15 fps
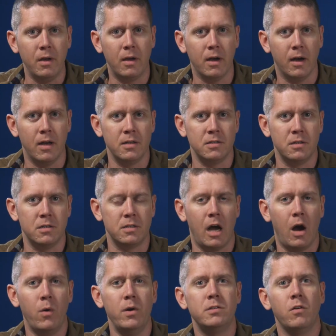because there's
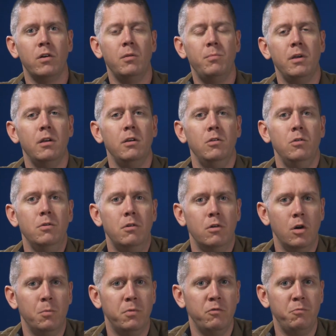always going to be a new
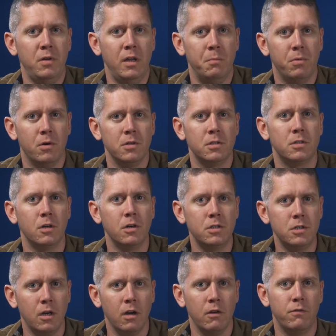group of people
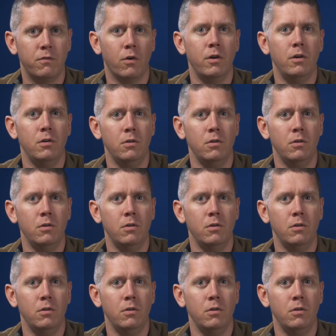searching for